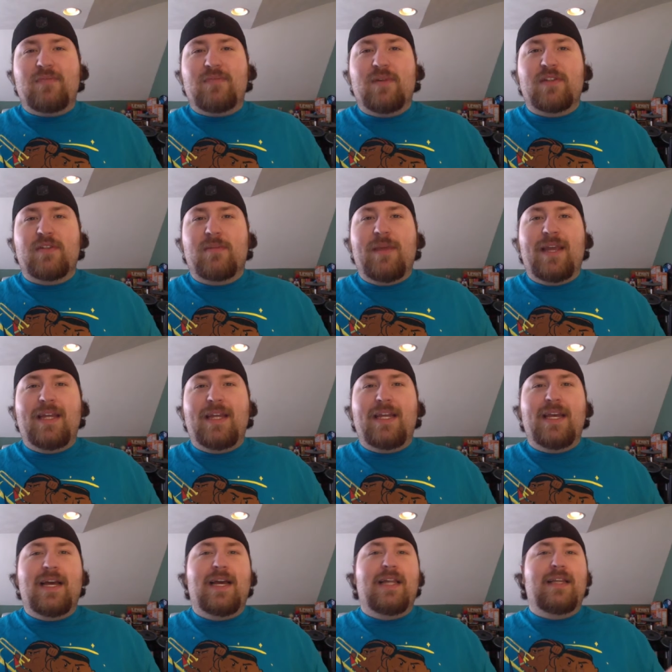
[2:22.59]

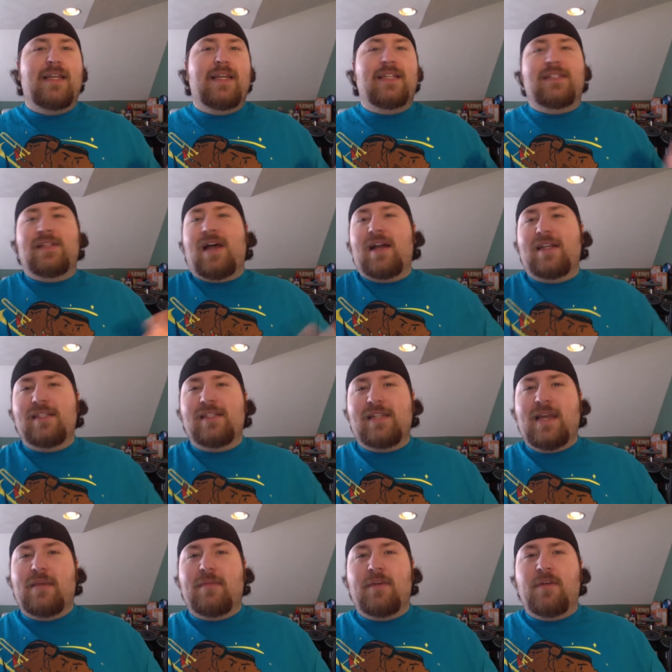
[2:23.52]
WrestleMania, it's Lana's
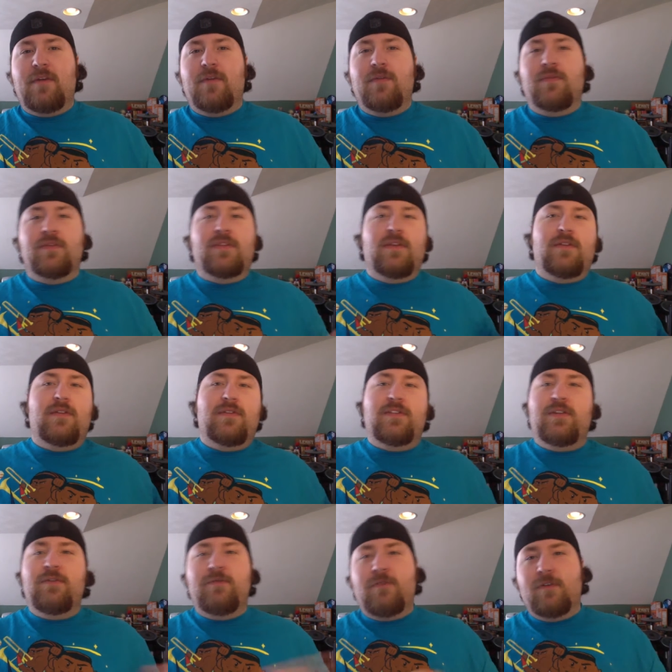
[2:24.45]
debut, so there's
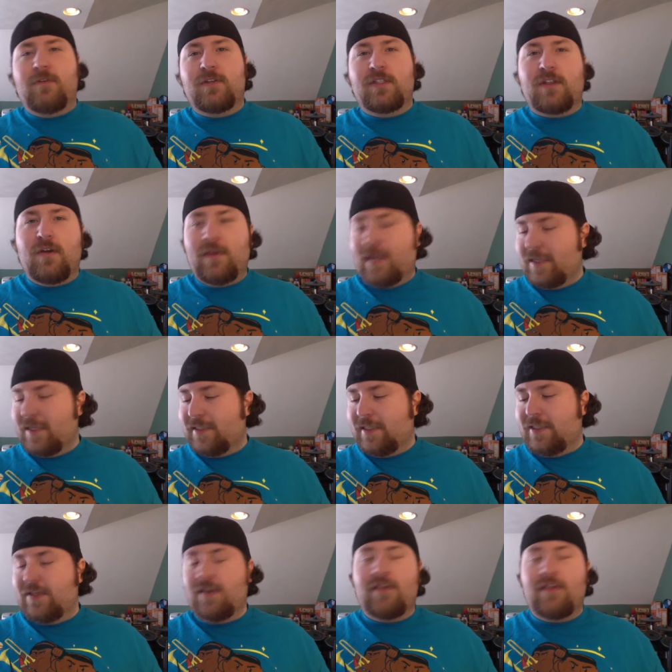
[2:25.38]
two forces going against
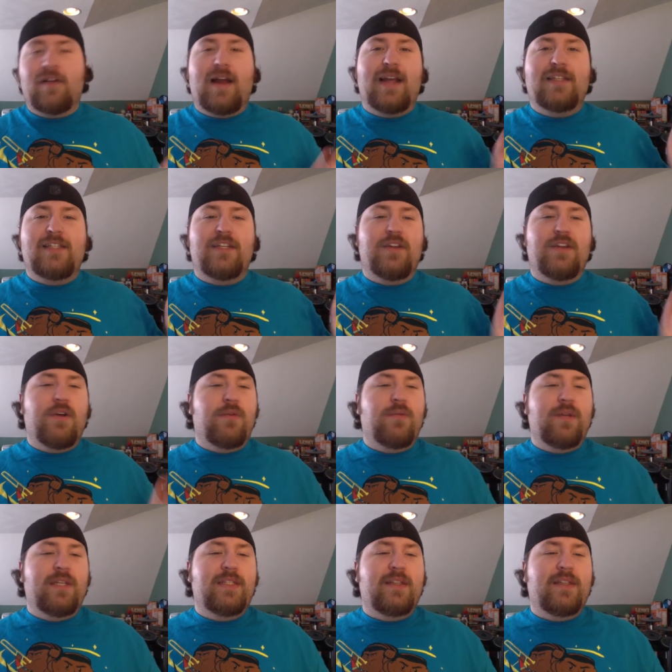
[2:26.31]
each other. I see no
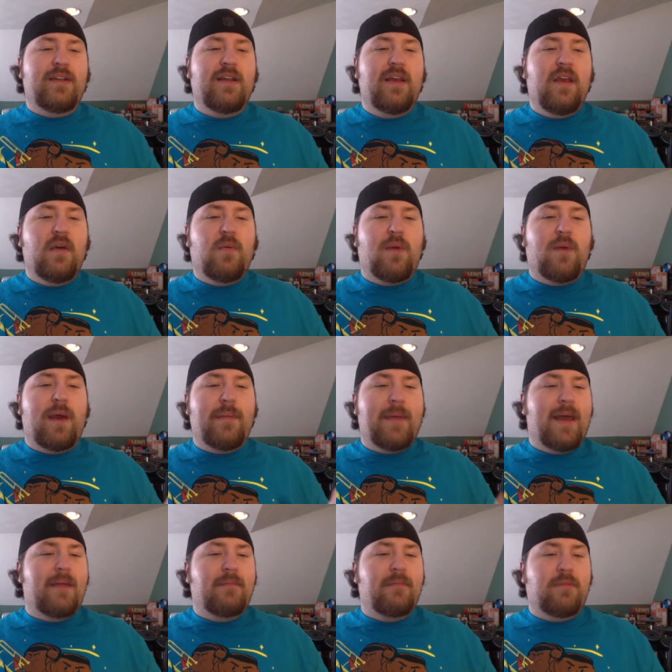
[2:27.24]
reason why
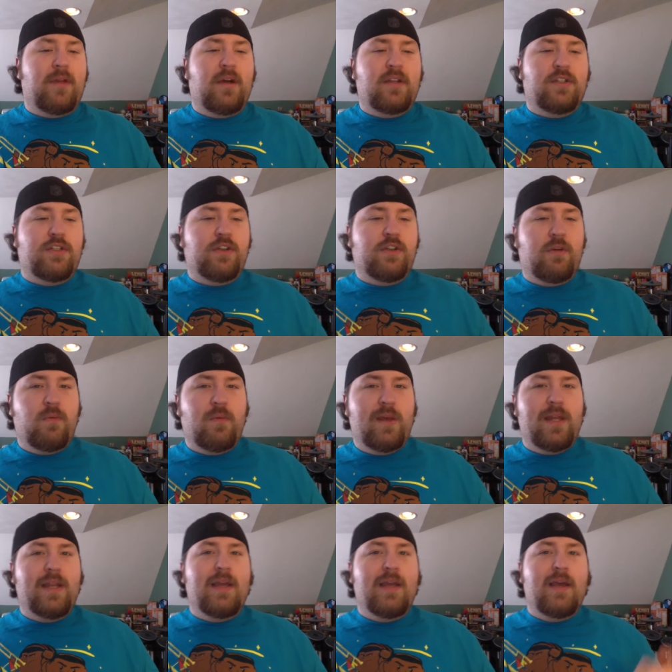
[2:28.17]
Bad and Blonde should
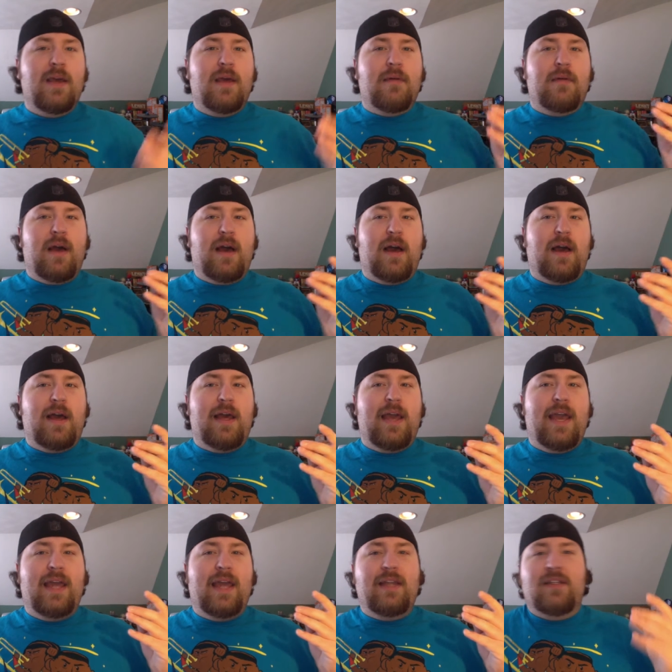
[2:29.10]
win, uh,
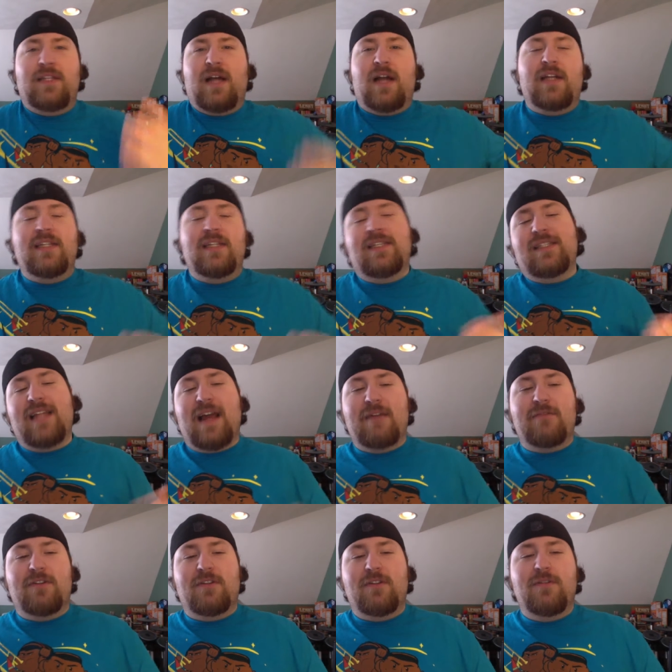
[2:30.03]
and Lana doesn't
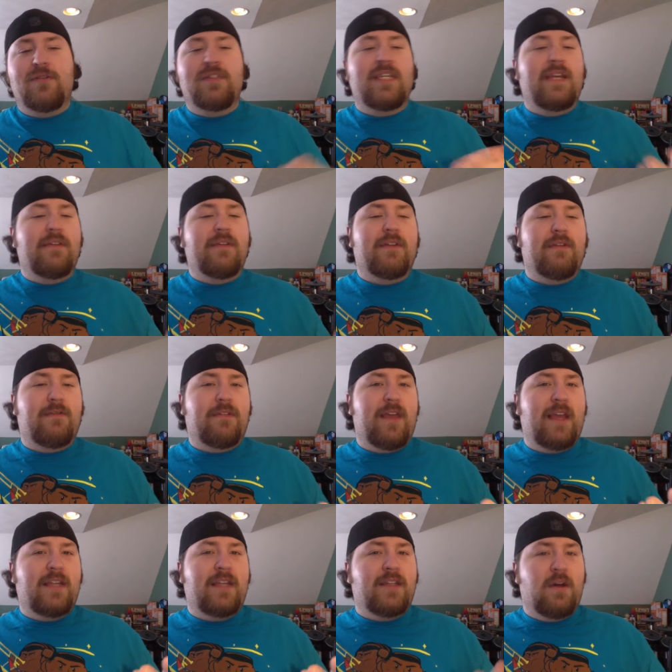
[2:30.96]
have to lose even if
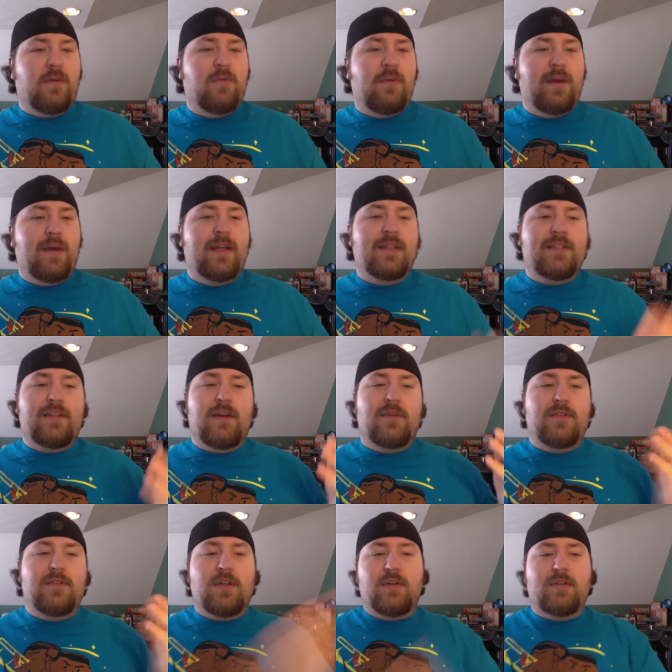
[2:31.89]
they don't win,
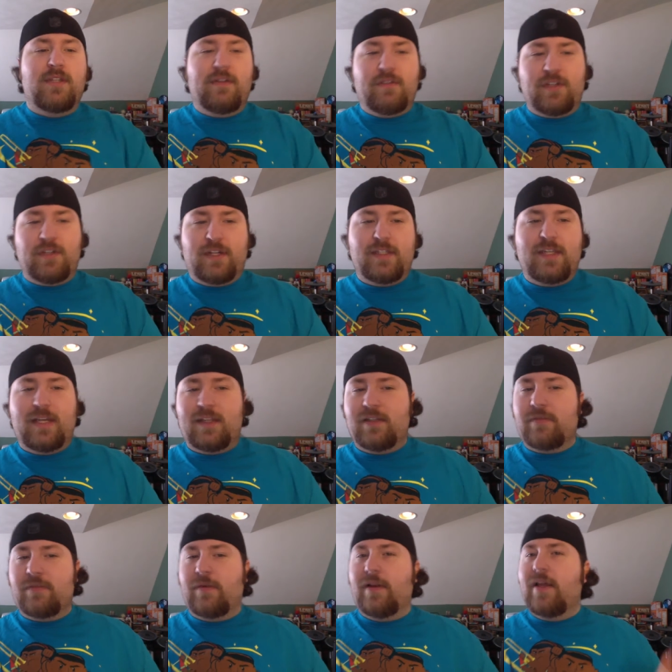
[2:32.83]
so Total Divas are going to take
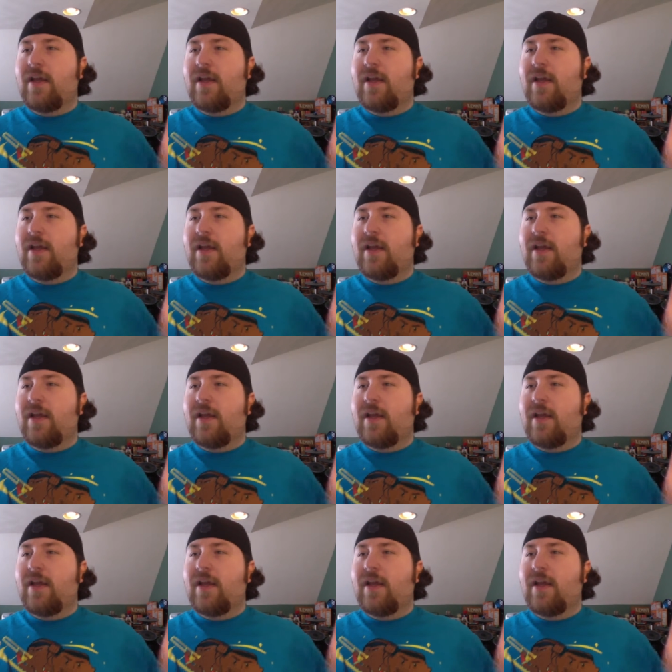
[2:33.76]
this one.